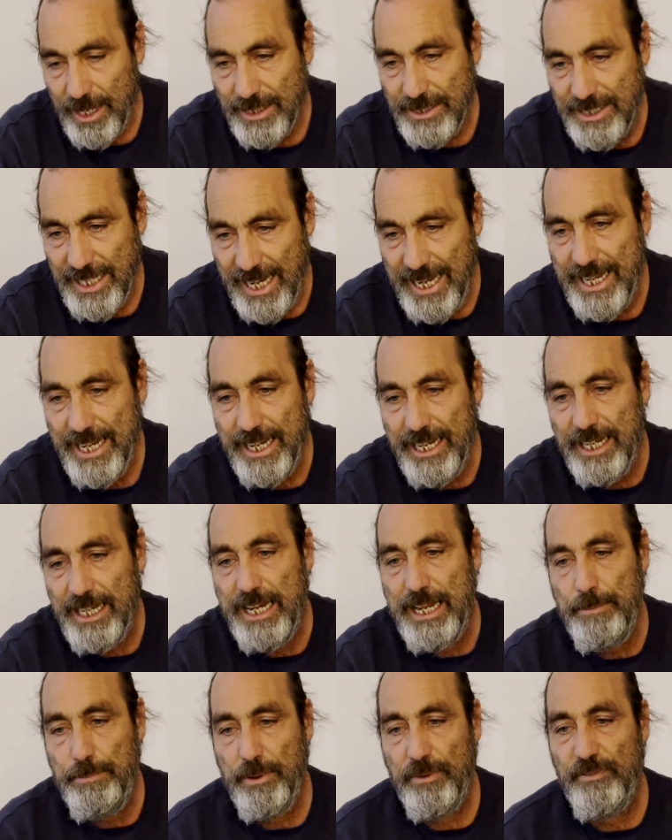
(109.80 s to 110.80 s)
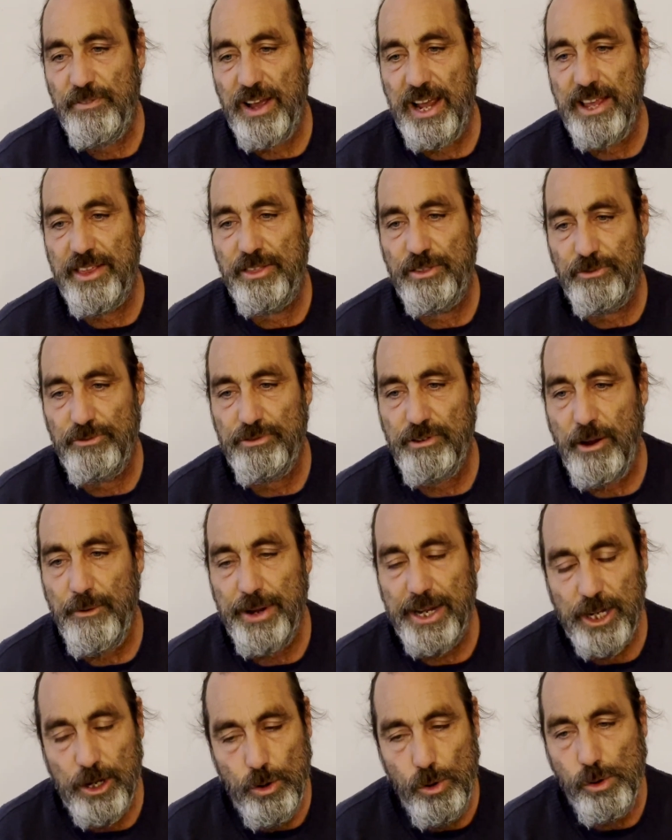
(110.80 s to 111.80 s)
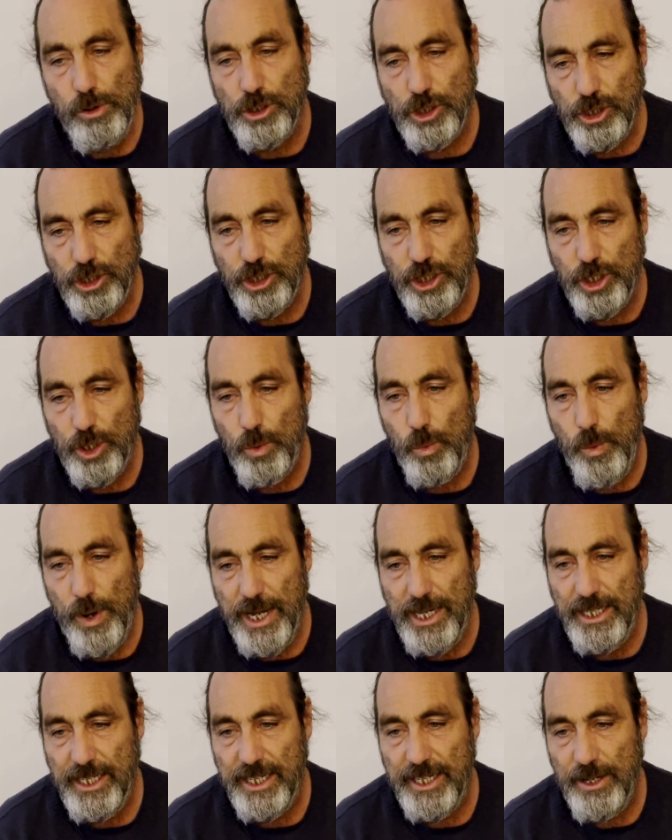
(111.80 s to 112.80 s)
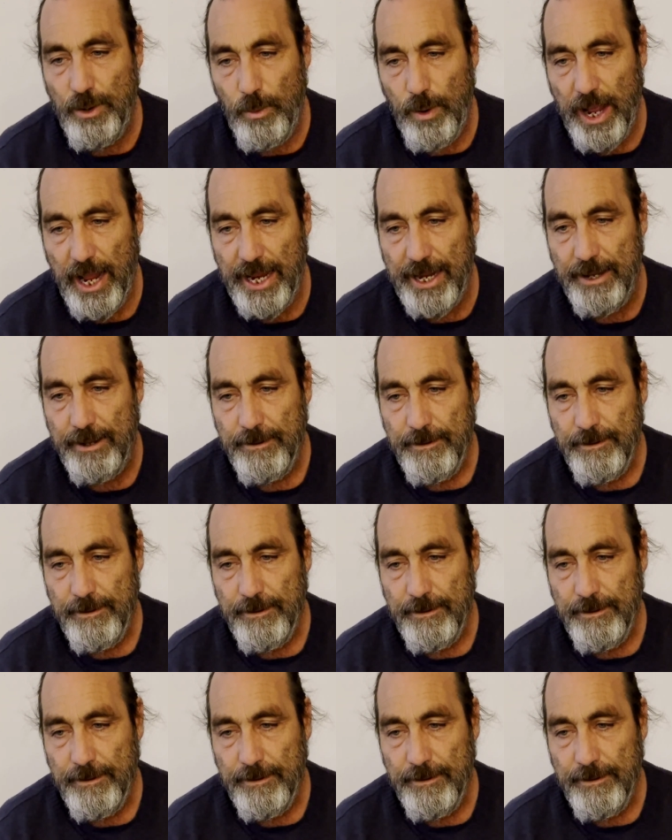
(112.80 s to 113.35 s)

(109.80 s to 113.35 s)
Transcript: taking a leap of faith, throwing caution to the wind in a way.